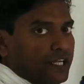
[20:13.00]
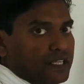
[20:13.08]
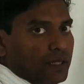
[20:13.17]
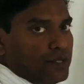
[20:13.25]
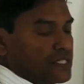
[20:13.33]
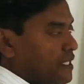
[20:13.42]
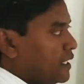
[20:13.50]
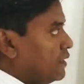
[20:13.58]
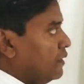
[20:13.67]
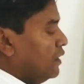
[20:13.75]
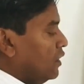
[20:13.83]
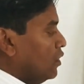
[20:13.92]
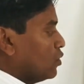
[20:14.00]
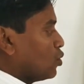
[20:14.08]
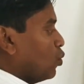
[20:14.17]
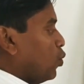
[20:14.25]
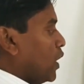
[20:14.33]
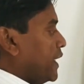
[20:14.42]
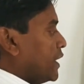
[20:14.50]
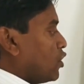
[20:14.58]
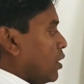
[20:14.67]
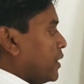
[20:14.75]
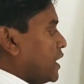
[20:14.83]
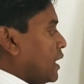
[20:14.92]
there, so one
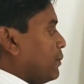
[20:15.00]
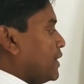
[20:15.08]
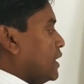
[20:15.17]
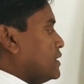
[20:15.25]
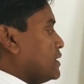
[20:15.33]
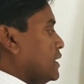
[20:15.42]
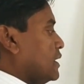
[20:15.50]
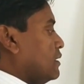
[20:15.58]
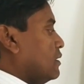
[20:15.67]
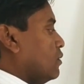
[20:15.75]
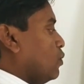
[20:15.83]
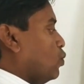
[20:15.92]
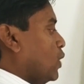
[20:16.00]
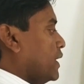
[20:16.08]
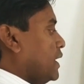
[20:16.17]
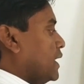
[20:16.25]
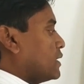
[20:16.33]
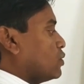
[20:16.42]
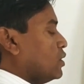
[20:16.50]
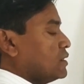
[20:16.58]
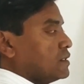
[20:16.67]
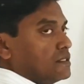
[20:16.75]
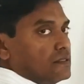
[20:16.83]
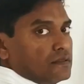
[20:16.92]
atomic orbital is there, one electrons.
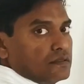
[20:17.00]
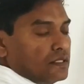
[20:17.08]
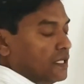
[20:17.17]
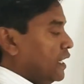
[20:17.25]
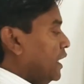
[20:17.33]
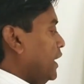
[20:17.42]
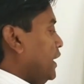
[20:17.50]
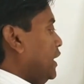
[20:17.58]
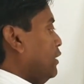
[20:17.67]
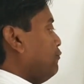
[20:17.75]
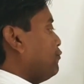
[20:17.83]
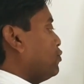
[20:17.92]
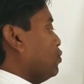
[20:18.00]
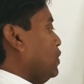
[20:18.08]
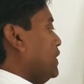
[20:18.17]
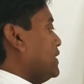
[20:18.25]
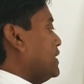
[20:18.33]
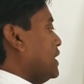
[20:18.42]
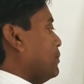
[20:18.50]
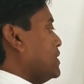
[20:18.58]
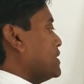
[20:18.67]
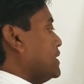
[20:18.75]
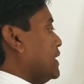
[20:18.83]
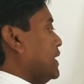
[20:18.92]
If two lithium is
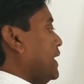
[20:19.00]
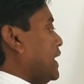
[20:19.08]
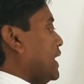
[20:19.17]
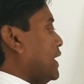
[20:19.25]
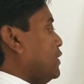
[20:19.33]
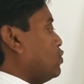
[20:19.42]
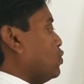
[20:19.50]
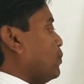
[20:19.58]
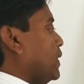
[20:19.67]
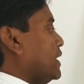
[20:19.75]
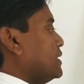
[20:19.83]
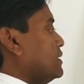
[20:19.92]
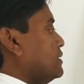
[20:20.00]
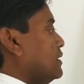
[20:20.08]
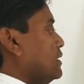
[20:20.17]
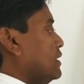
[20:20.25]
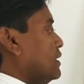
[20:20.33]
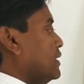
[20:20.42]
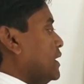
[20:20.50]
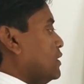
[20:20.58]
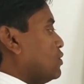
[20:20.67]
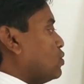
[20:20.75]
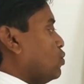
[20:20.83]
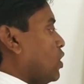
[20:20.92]
there, Li2 plus, then
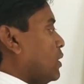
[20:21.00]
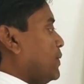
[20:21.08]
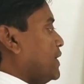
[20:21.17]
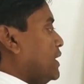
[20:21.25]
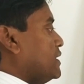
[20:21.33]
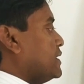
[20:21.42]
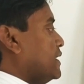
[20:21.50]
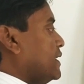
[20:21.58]
two orbital is there,